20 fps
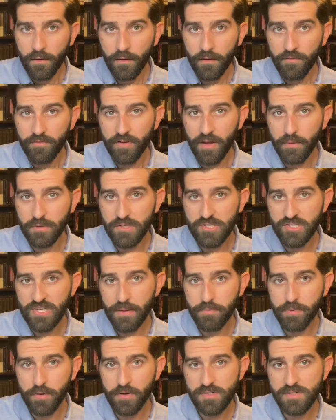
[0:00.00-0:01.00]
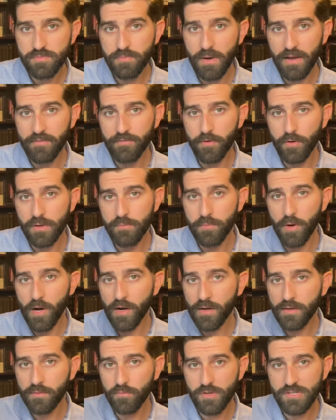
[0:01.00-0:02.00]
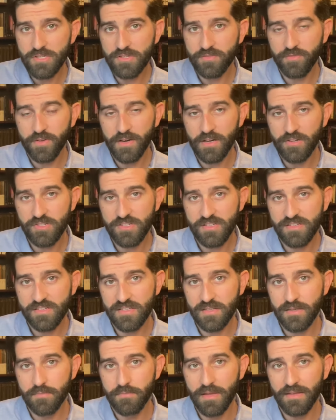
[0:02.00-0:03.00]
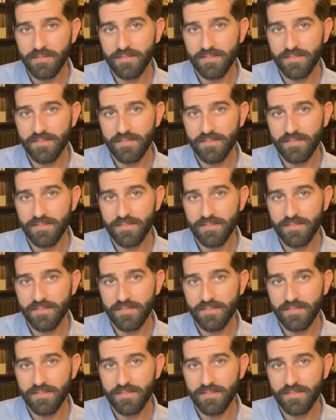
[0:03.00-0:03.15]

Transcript: Family Shepherds by Voddie Baucham. We just finished this in the men's